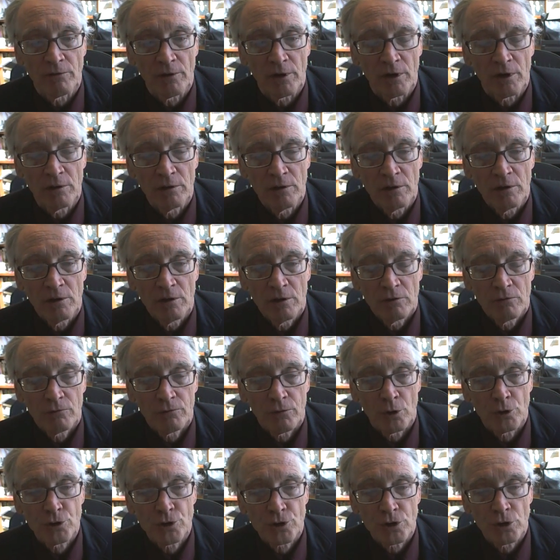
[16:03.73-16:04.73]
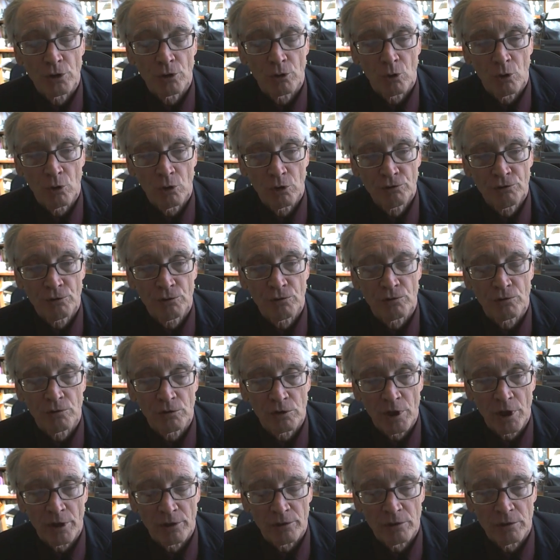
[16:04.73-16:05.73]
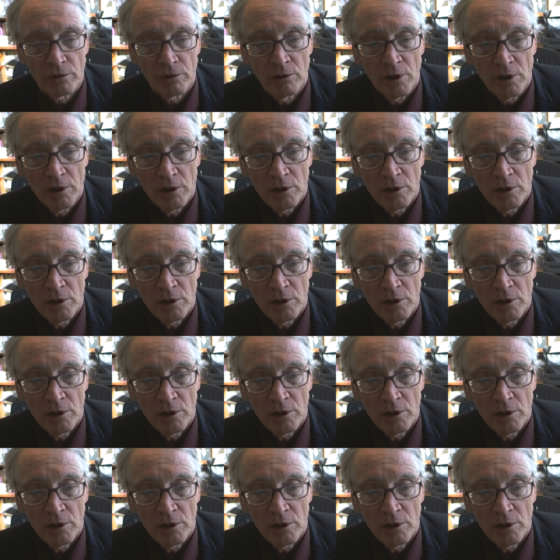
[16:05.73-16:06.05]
of our first-year courses together.